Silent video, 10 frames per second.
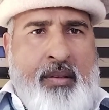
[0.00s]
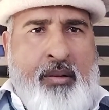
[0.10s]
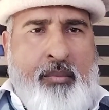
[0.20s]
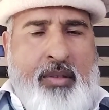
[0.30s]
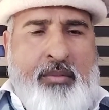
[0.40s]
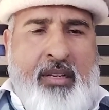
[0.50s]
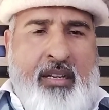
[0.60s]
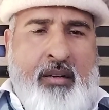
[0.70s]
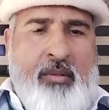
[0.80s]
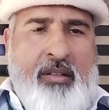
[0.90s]

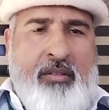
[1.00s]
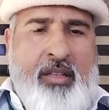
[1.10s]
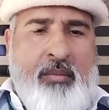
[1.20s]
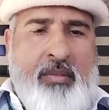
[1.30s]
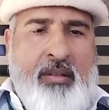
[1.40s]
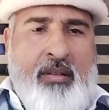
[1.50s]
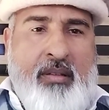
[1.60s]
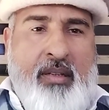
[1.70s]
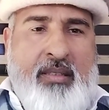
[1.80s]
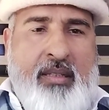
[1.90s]
Bismillahirrahmanirrahim.
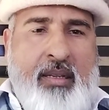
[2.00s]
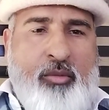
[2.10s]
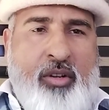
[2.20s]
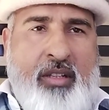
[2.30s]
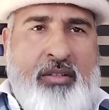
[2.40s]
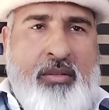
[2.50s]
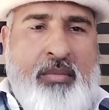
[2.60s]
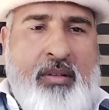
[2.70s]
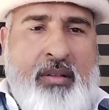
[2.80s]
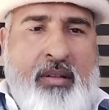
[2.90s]
Assalamu
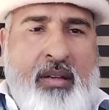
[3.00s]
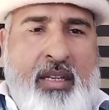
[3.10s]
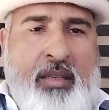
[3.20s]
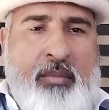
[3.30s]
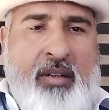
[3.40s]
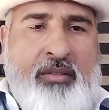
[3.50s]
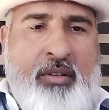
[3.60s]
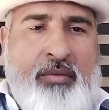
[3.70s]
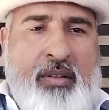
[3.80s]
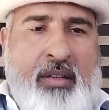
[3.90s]
alaikum. I am
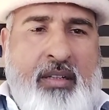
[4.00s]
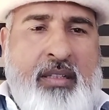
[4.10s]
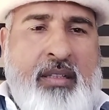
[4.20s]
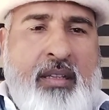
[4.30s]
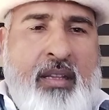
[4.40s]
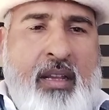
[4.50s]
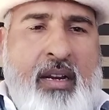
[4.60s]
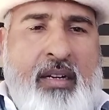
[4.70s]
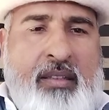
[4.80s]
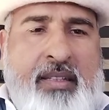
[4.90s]
Razul Afkar Ali,
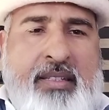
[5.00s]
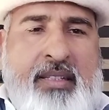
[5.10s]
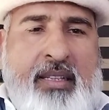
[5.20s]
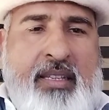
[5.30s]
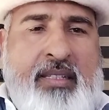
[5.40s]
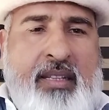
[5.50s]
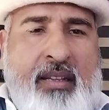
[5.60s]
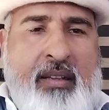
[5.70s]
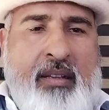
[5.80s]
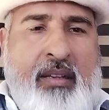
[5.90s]
and this is
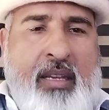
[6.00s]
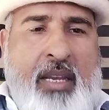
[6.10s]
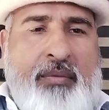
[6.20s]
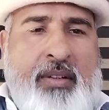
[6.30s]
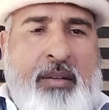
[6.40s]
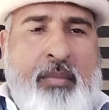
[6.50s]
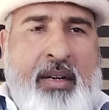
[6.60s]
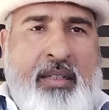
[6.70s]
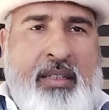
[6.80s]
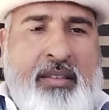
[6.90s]
the affiliate
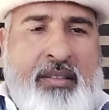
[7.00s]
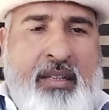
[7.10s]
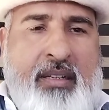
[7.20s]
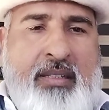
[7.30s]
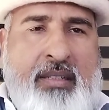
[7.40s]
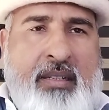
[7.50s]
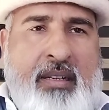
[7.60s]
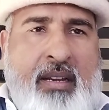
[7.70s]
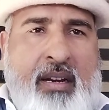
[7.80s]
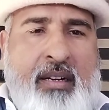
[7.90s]
marketing channels,
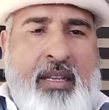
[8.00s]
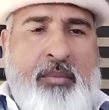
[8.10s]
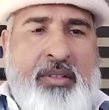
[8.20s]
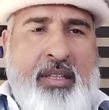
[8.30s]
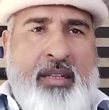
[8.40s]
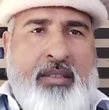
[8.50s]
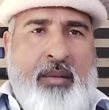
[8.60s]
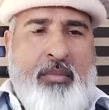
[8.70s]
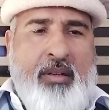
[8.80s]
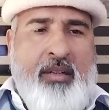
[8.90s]
and I am sharing
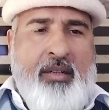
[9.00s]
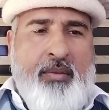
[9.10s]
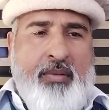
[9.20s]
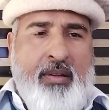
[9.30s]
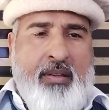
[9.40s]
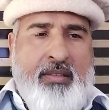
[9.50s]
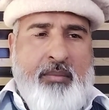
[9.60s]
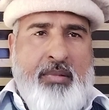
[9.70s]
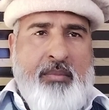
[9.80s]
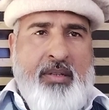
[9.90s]
some kind of
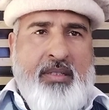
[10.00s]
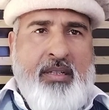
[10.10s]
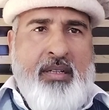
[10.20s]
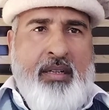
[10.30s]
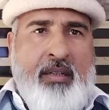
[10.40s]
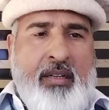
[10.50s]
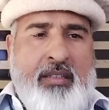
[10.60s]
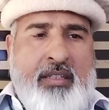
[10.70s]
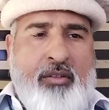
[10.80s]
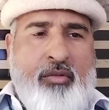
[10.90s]
supplements that
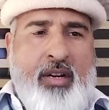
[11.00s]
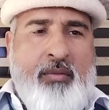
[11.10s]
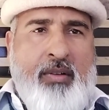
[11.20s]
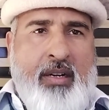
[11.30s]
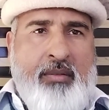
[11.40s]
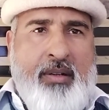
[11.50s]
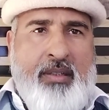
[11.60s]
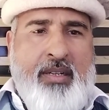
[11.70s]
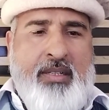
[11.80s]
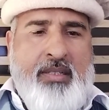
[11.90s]
is required for our
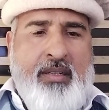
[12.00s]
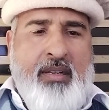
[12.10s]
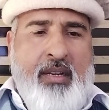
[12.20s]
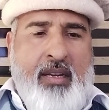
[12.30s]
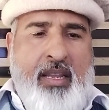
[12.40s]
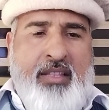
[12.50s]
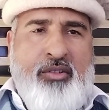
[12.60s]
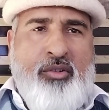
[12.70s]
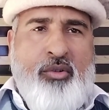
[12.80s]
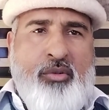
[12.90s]
kids. As
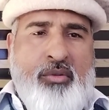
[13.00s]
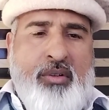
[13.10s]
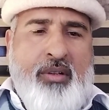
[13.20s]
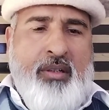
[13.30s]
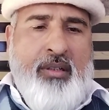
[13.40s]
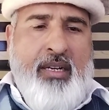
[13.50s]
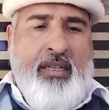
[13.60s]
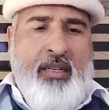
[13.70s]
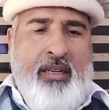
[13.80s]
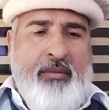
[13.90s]
you know
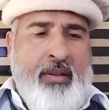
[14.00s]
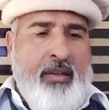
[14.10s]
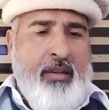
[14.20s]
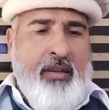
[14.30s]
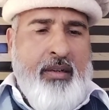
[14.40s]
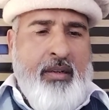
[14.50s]
that when